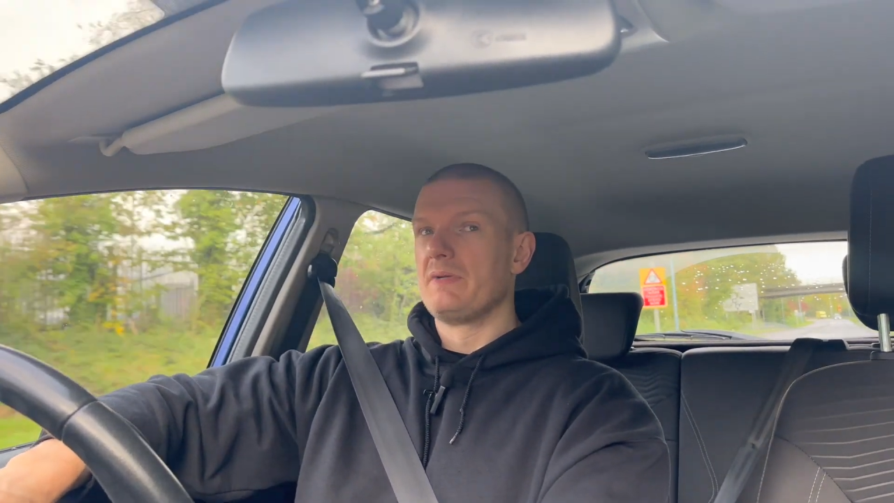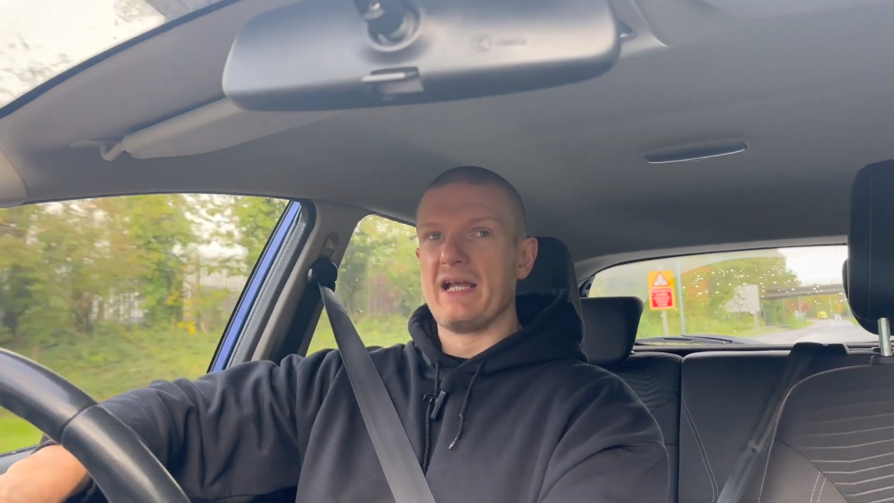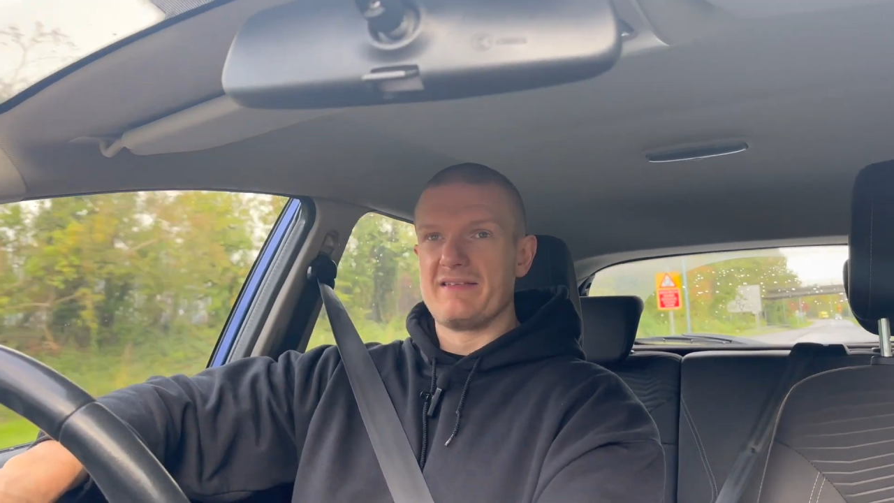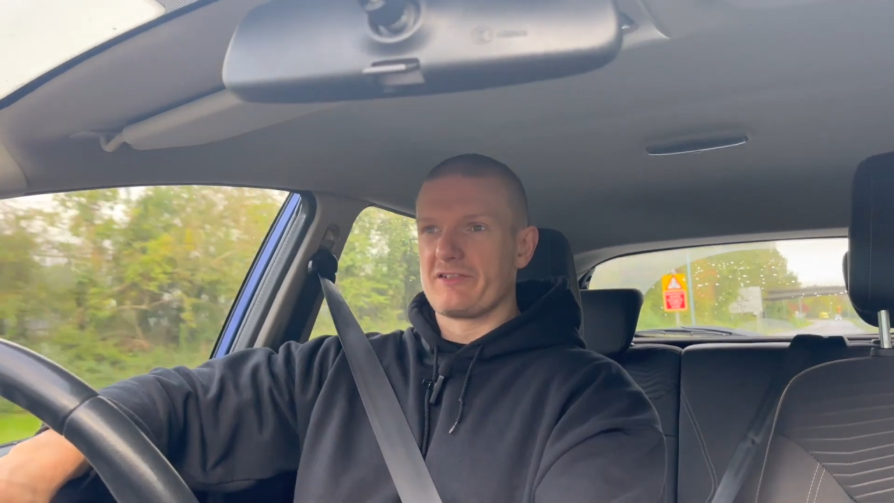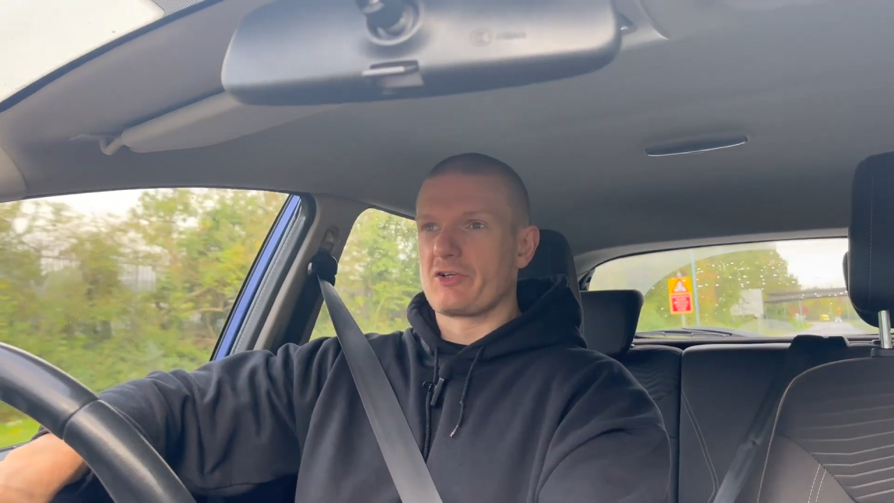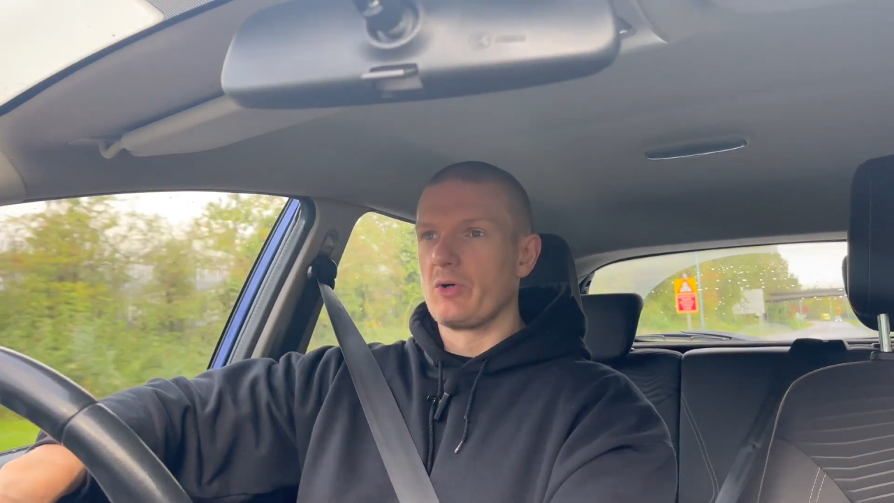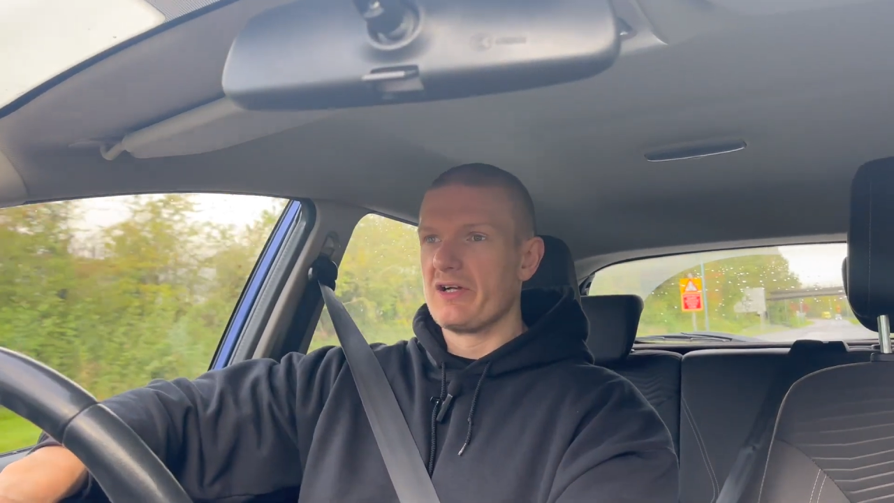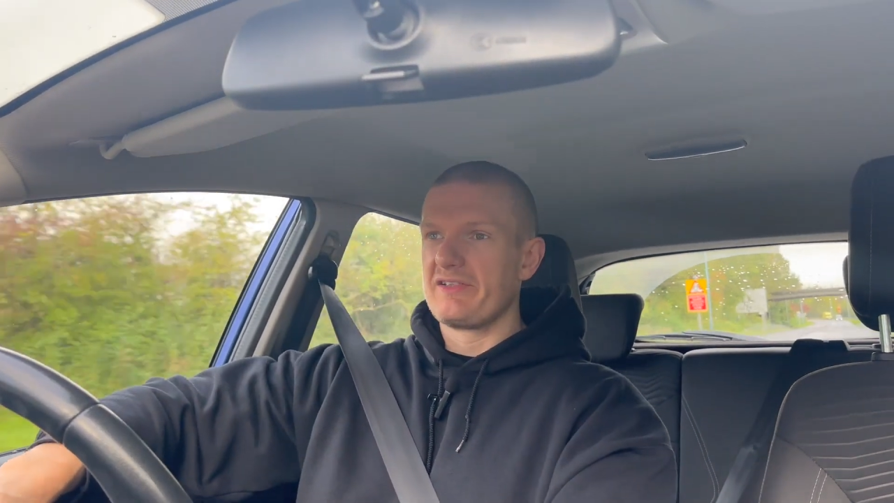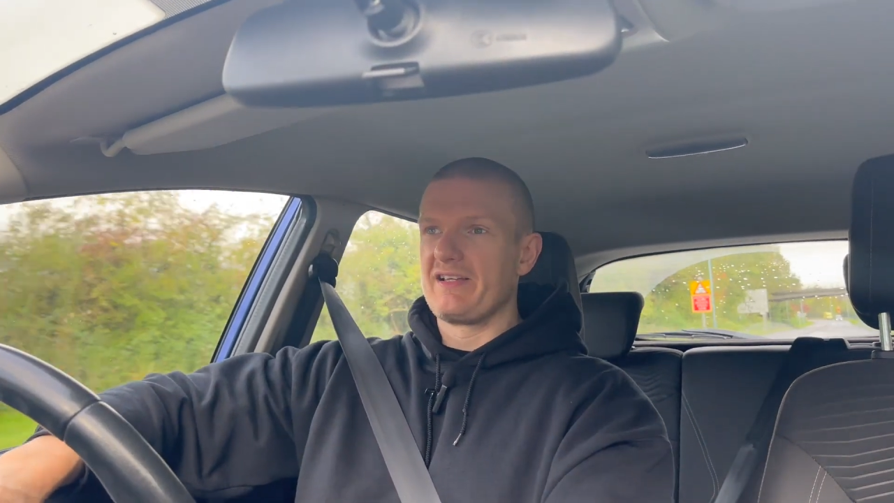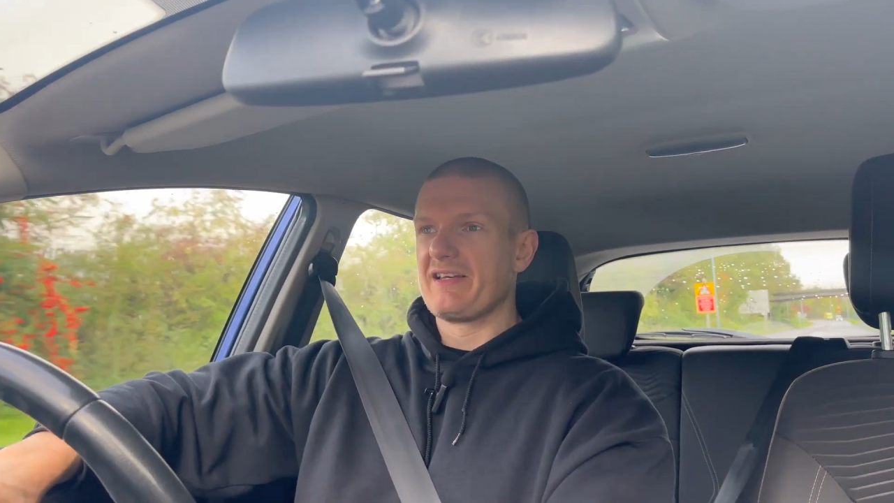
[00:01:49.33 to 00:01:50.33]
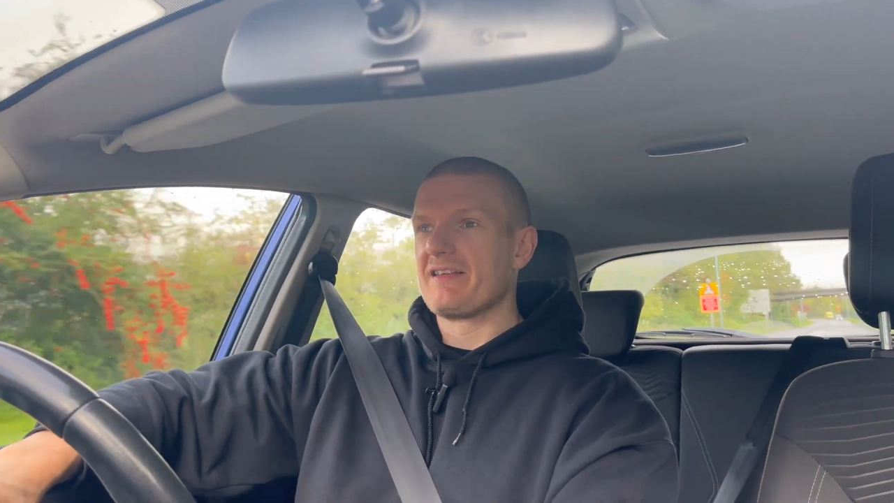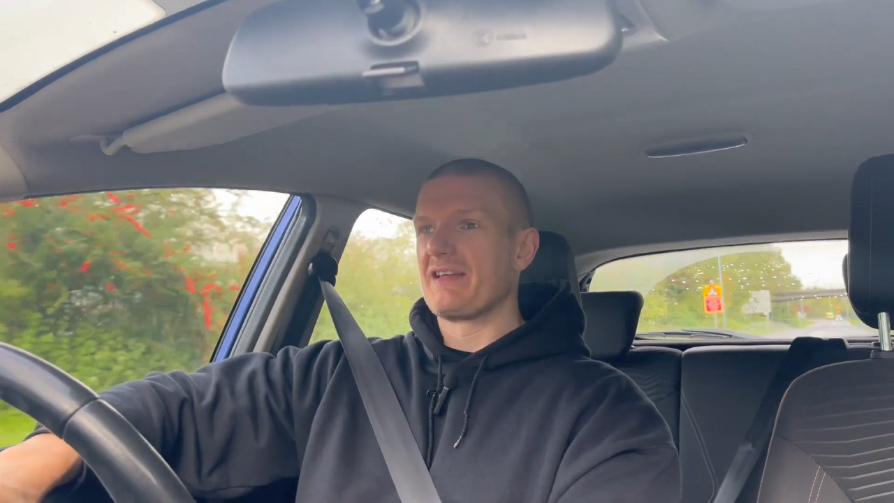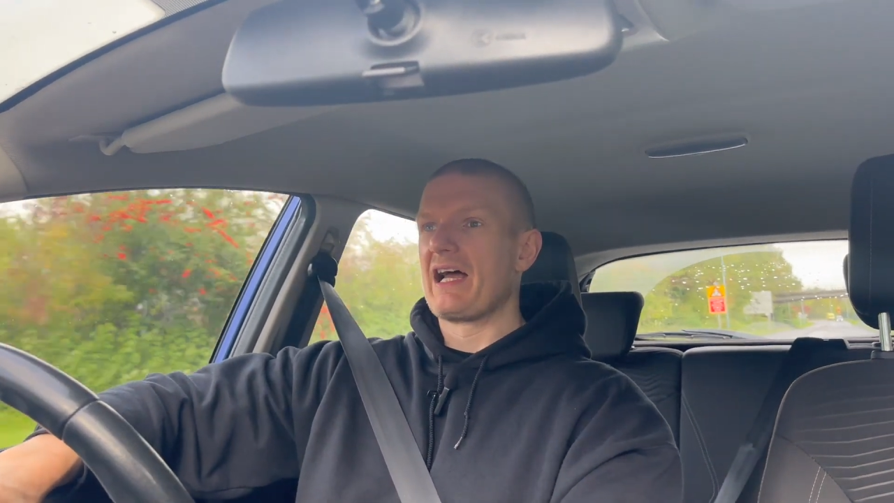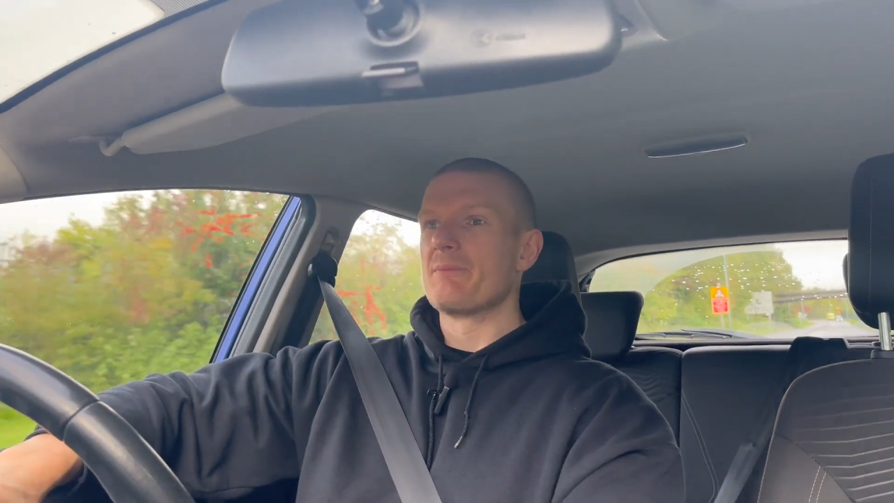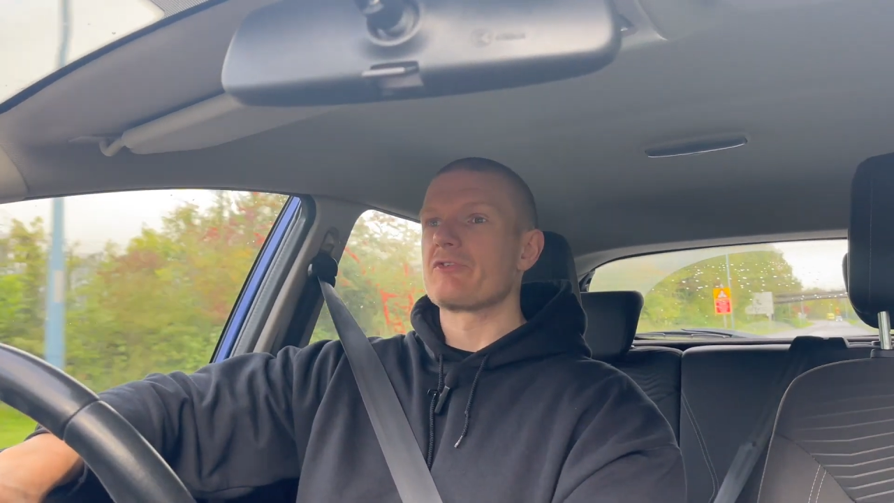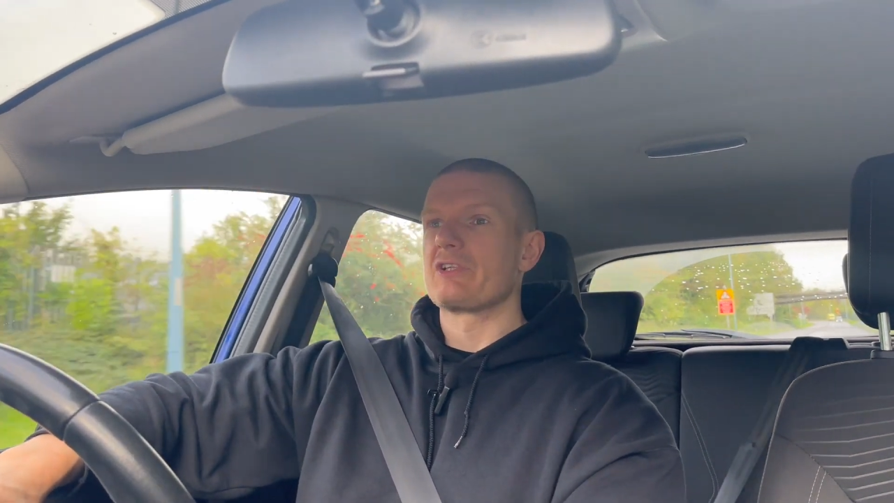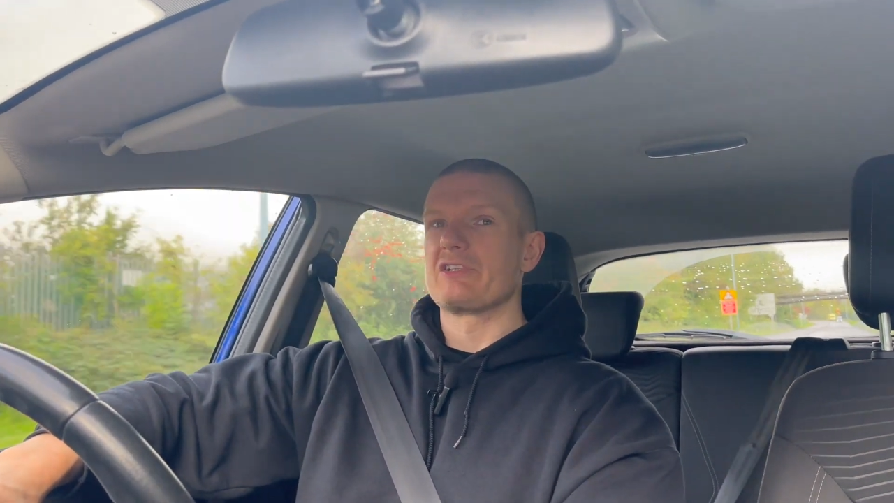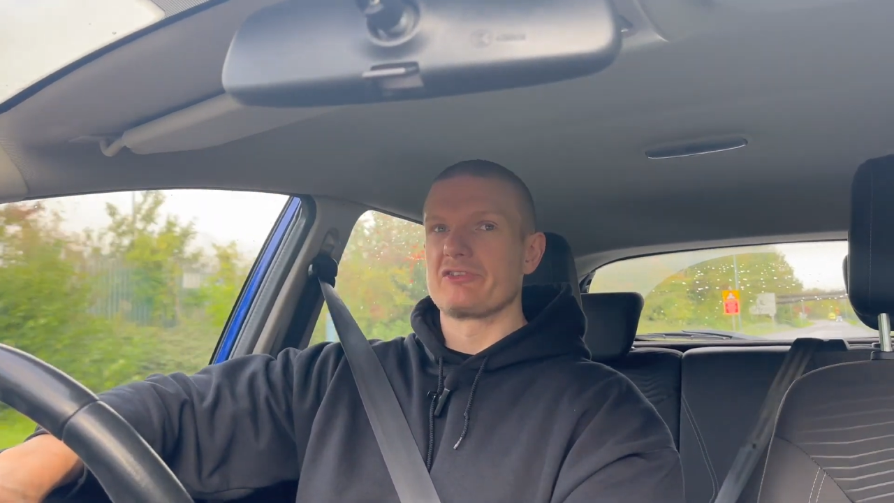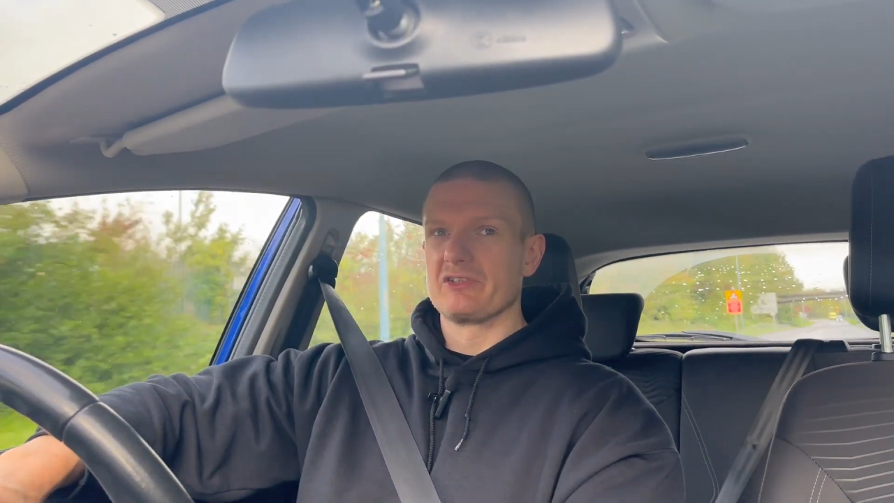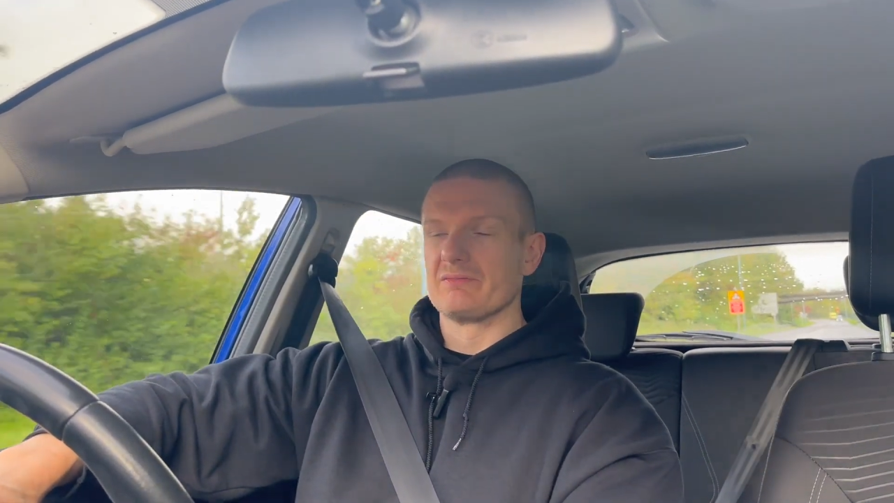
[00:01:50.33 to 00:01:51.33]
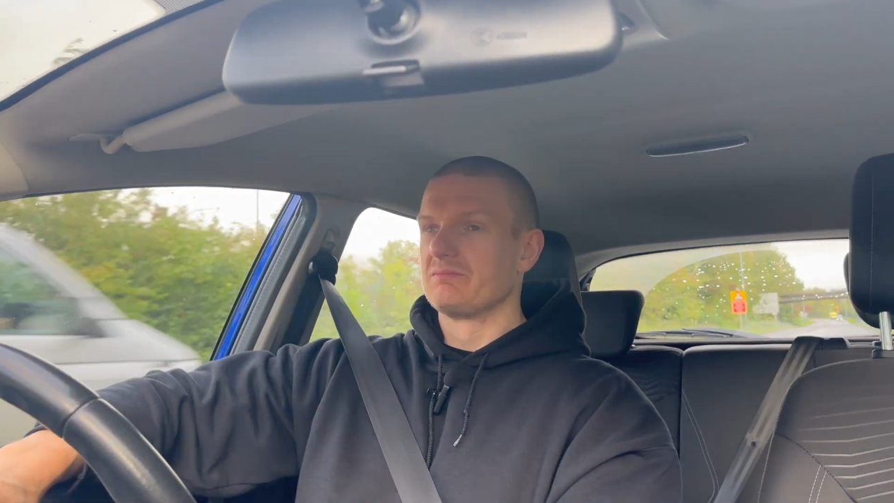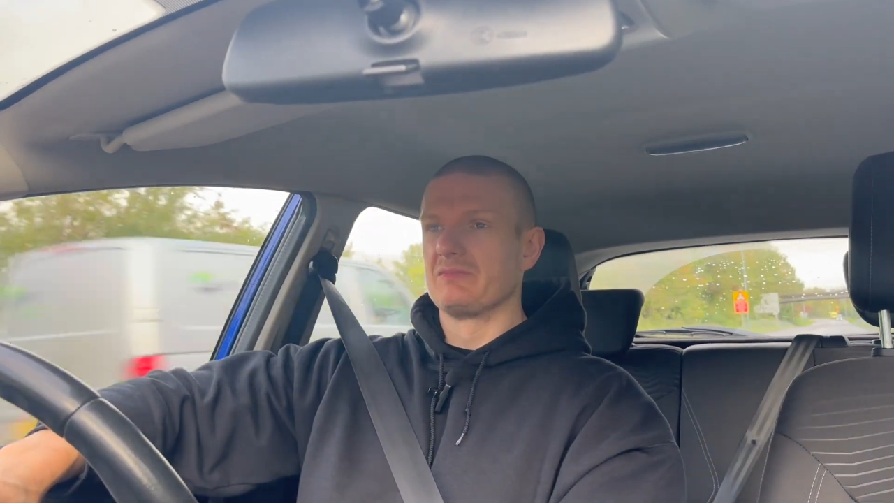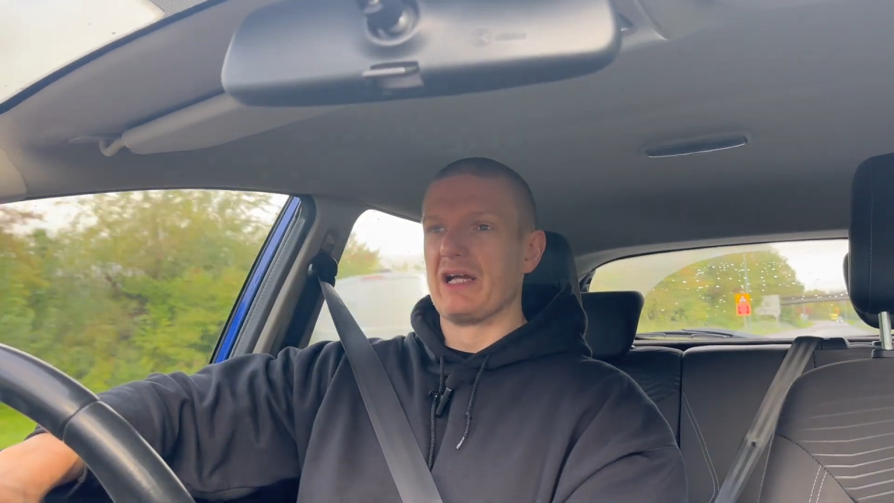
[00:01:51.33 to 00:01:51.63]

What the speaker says: eight sets of quads, eight sets of hamstrings on